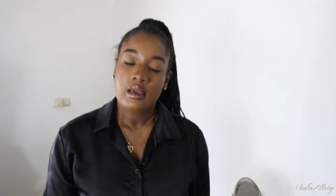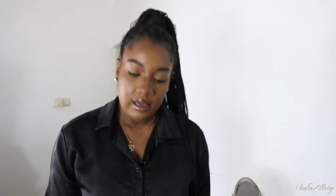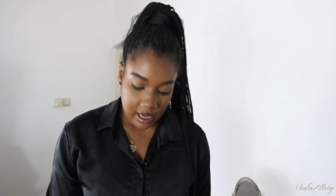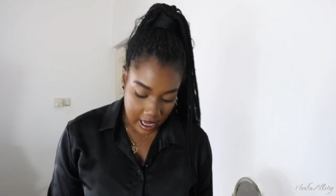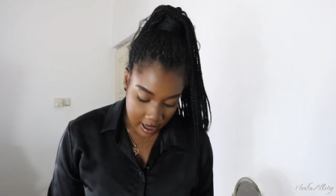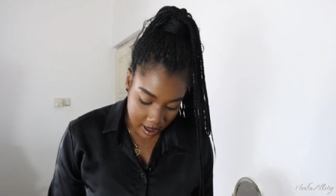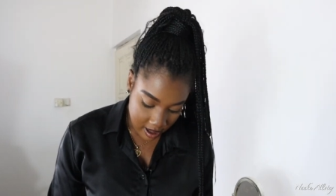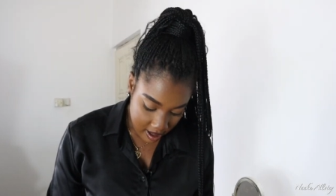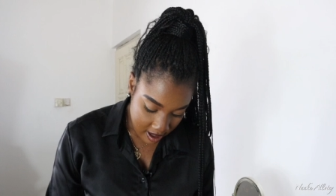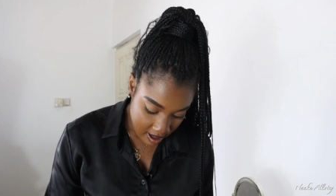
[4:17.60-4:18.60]
yeah,
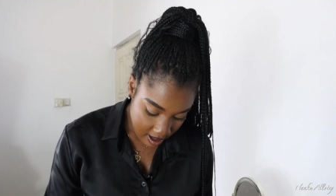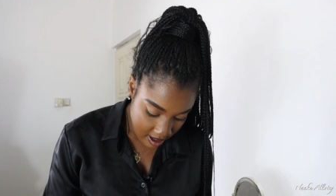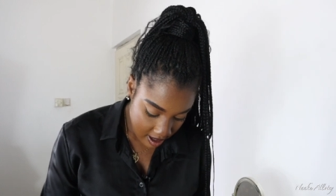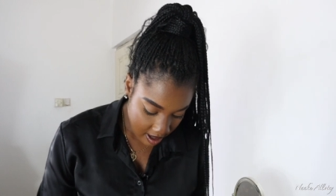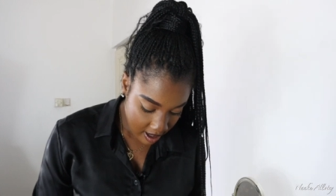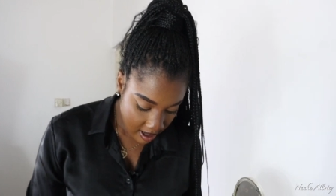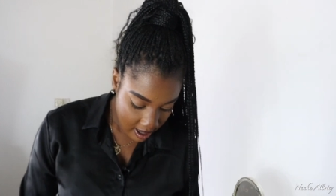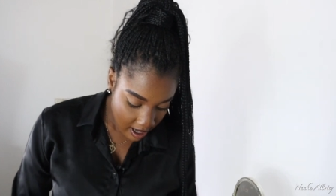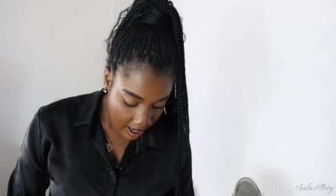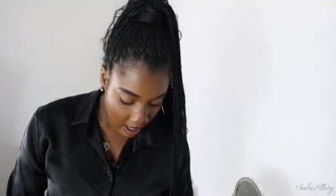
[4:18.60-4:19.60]

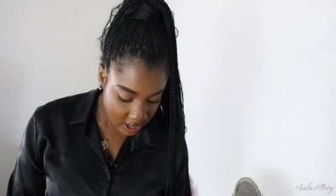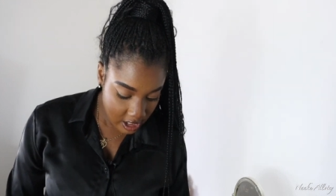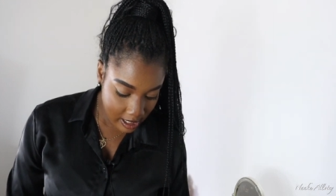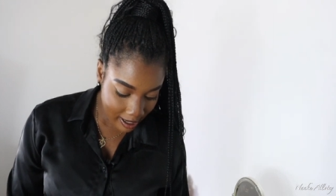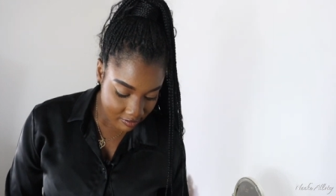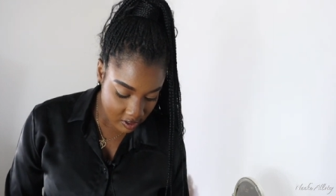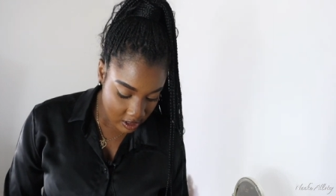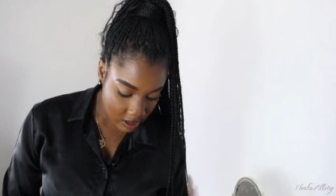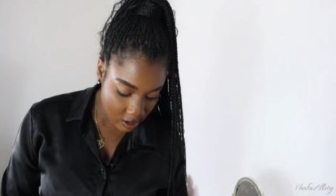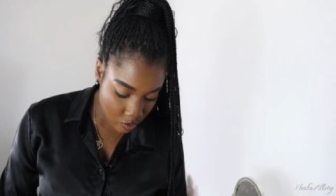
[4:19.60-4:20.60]
I actually love
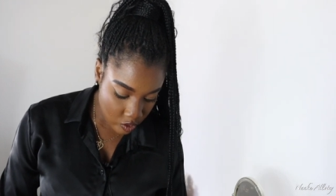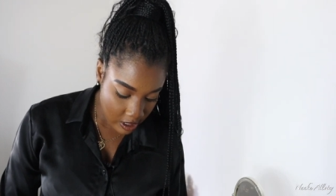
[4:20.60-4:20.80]
these heels.